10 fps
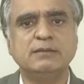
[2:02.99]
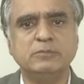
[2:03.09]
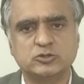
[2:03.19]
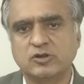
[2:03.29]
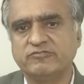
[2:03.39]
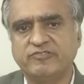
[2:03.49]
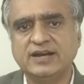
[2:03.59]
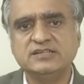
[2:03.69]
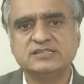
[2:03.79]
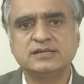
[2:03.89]
in mutual
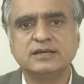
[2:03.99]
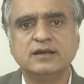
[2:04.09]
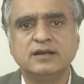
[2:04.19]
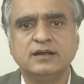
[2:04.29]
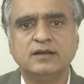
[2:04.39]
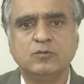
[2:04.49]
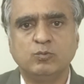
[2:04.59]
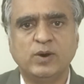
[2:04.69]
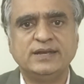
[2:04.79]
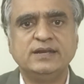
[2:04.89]
funds.
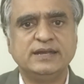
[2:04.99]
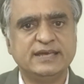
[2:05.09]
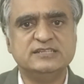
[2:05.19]
One